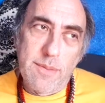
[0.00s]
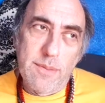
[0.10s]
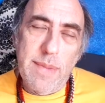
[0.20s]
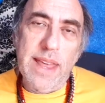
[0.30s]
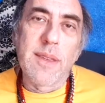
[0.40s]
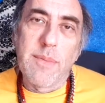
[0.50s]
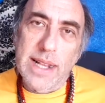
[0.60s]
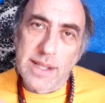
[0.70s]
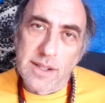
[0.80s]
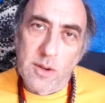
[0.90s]

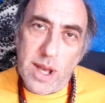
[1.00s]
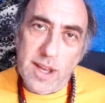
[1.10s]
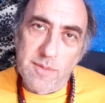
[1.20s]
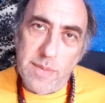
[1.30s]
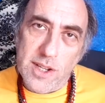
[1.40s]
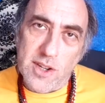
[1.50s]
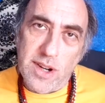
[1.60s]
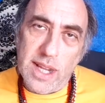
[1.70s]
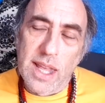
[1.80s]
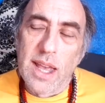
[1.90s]
mathematical way of
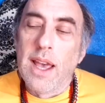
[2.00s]
measuring,